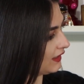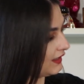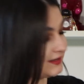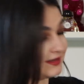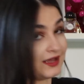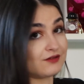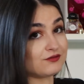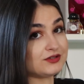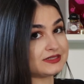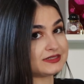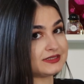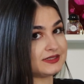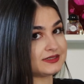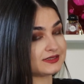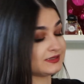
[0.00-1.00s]
at every
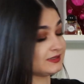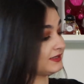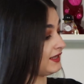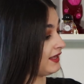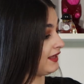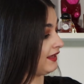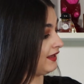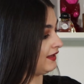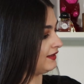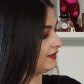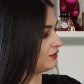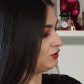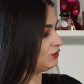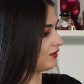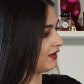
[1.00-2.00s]
season
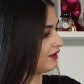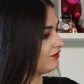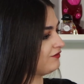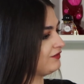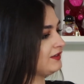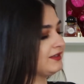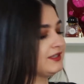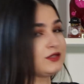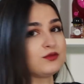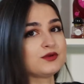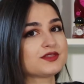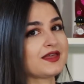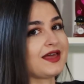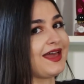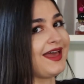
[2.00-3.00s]
and you can fill it
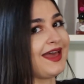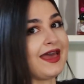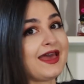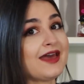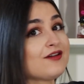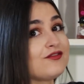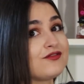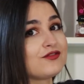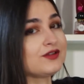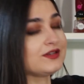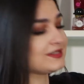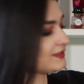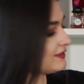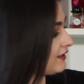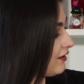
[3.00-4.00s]
with
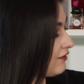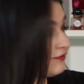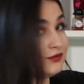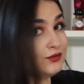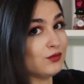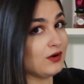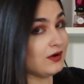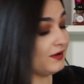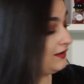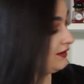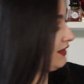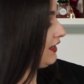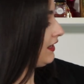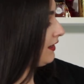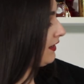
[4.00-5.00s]
every stuff you want.